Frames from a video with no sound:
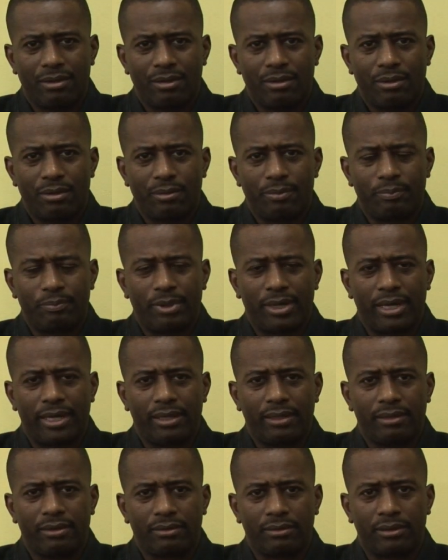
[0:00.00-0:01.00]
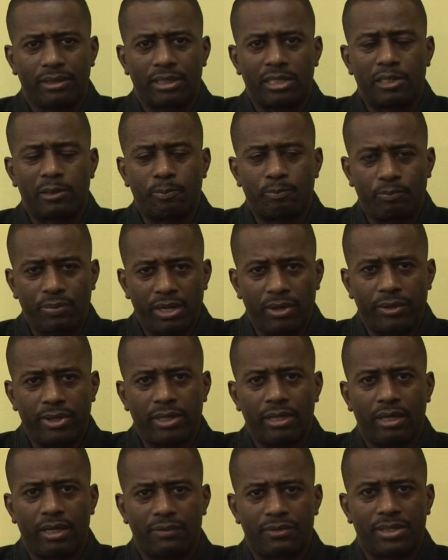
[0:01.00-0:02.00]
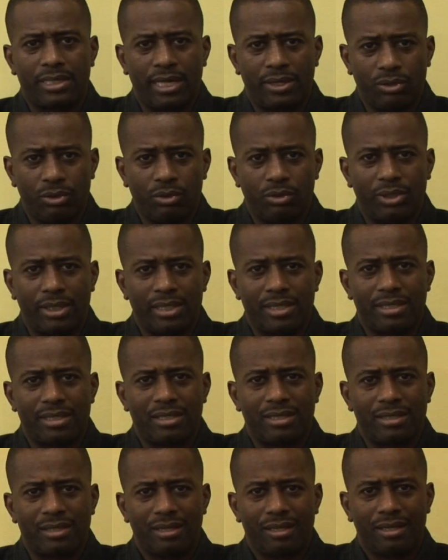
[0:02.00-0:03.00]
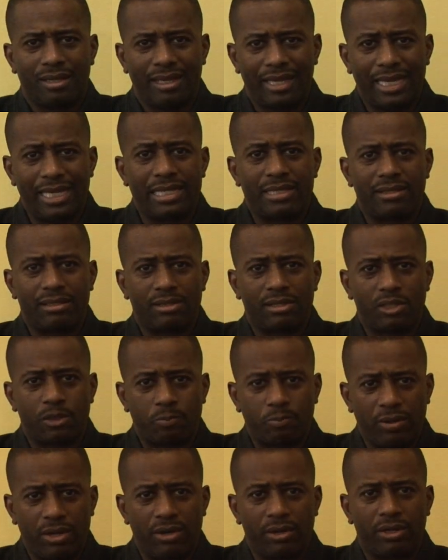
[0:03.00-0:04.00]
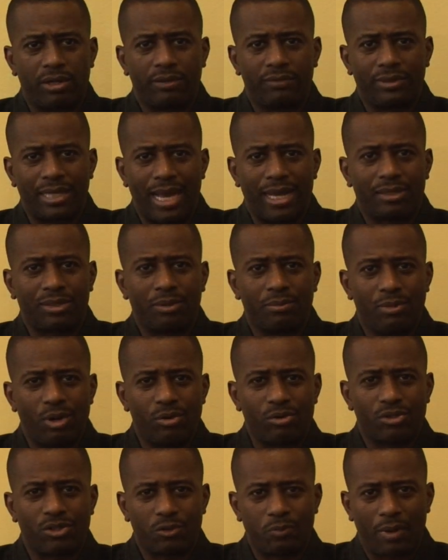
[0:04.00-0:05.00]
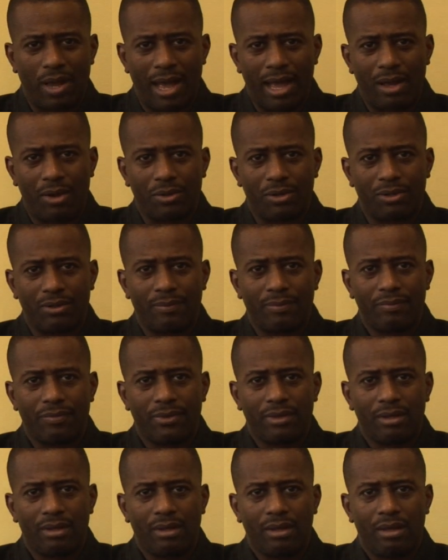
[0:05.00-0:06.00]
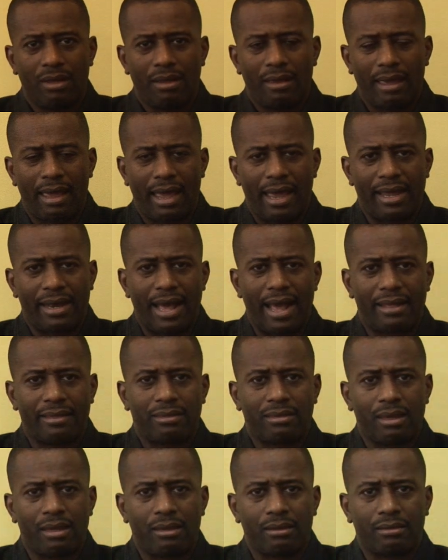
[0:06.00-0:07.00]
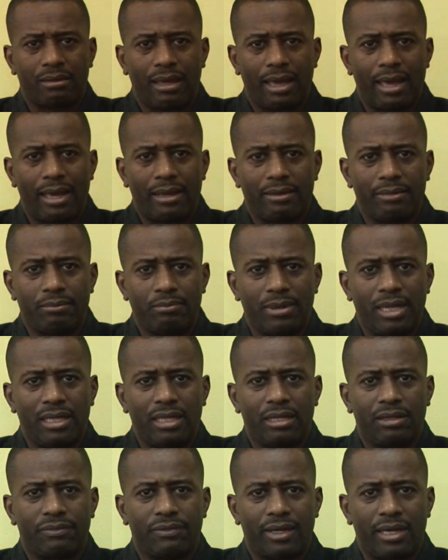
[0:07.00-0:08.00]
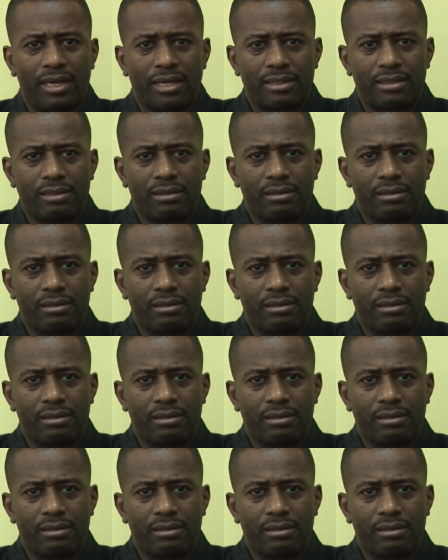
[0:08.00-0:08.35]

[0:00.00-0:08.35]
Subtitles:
But the spirit of Sanuces is the spirit of Dr. Moses Powell. And I think that many of us